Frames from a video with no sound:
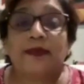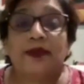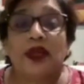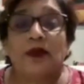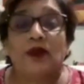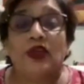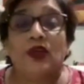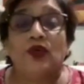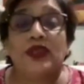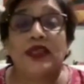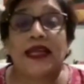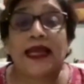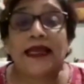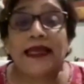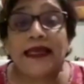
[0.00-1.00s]
They will use an
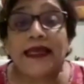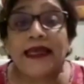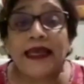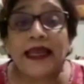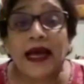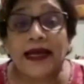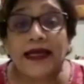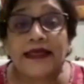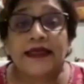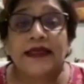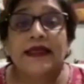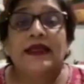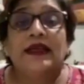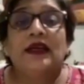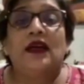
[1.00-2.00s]
LED light
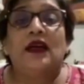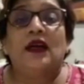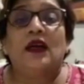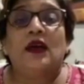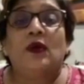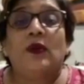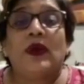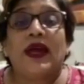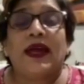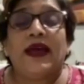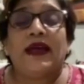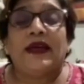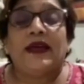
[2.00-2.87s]
where